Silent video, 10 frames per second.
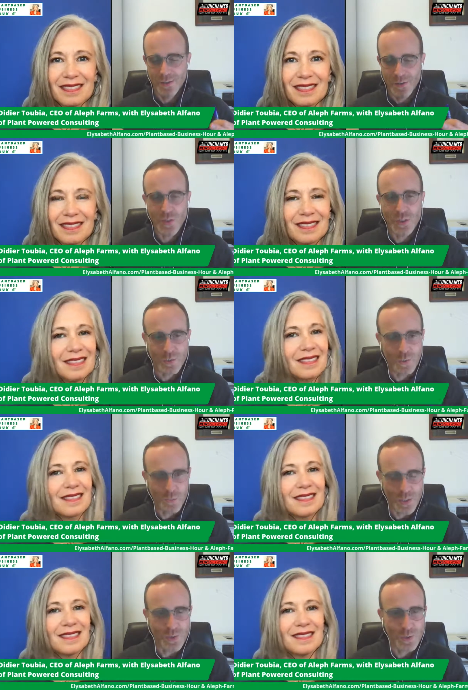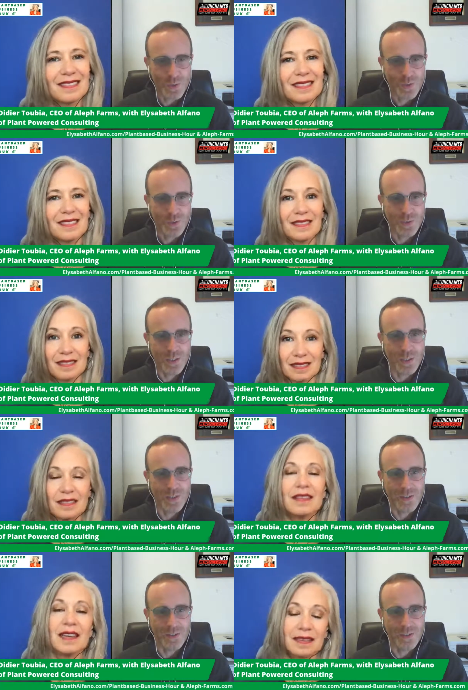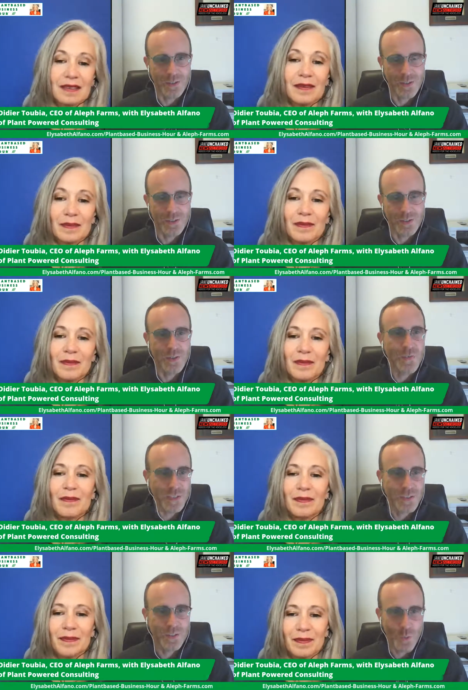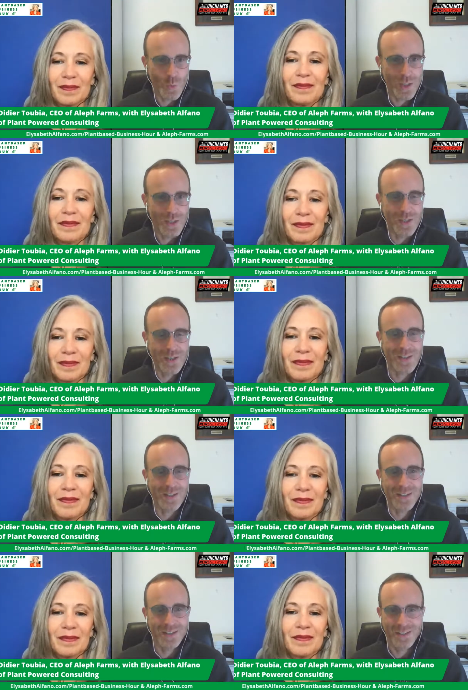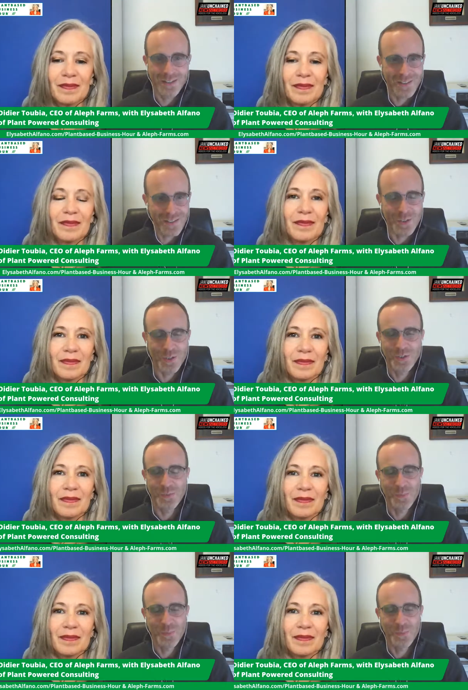Speaker 1: learning from nature. Uh, uh inventing the wheel has you know